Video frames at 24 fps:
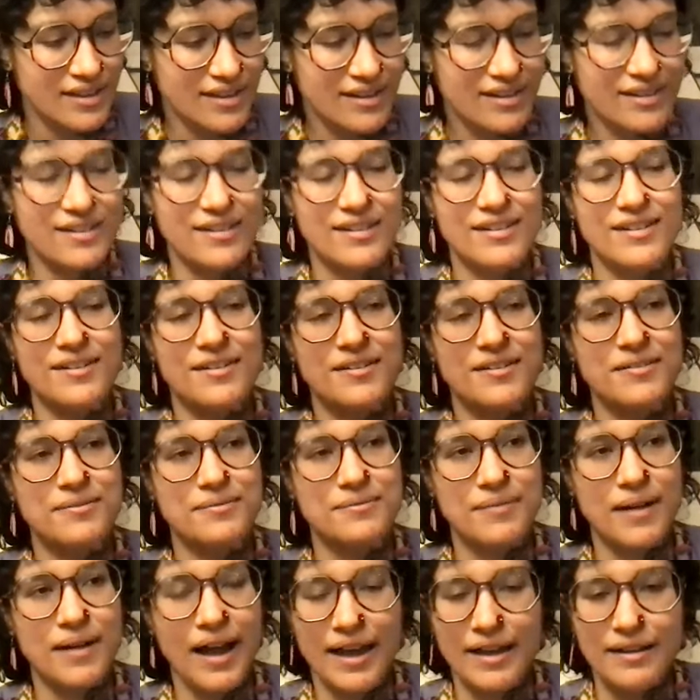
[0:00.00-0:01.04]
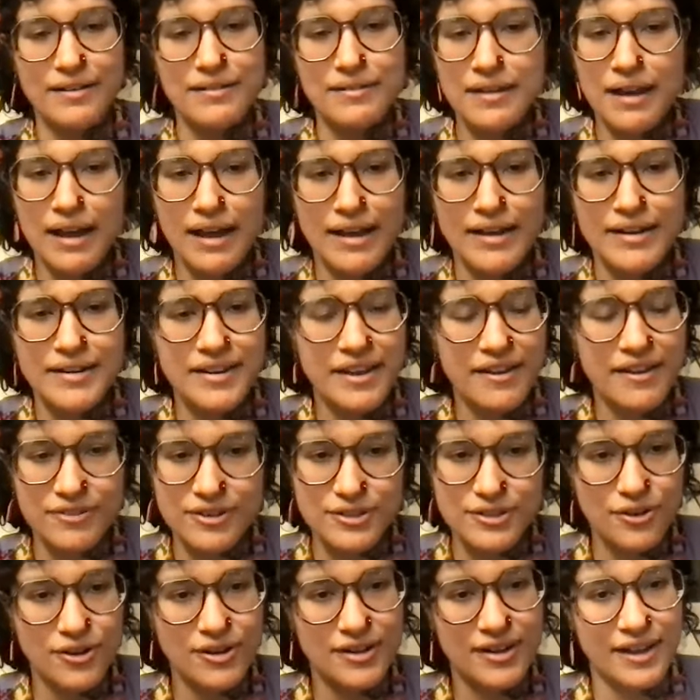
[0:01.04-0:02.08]
I never
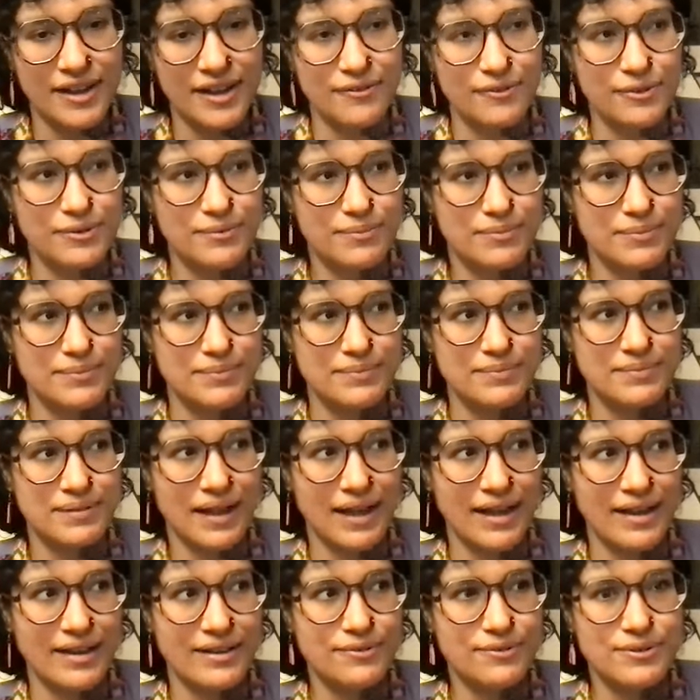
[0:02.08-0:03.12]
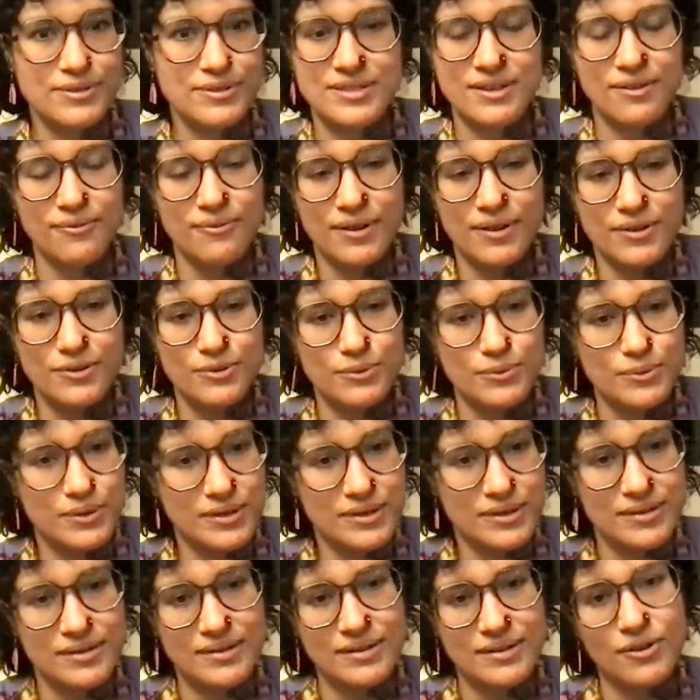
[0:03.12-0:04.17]
thought I was someone who would
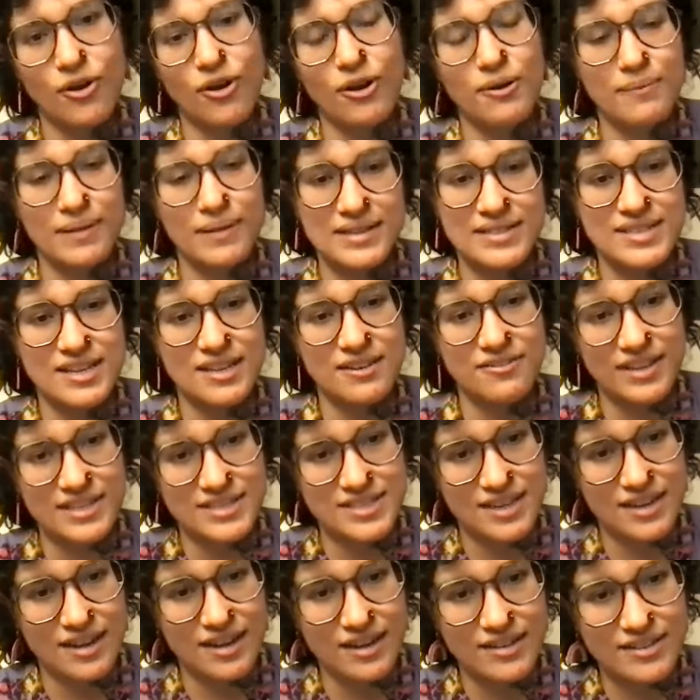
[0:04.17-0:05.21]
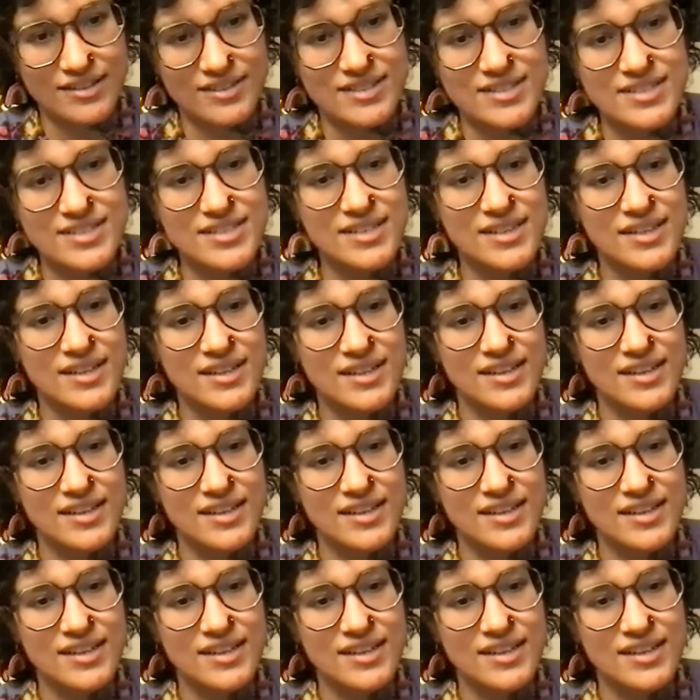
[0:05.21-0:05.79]
call myself as an artist.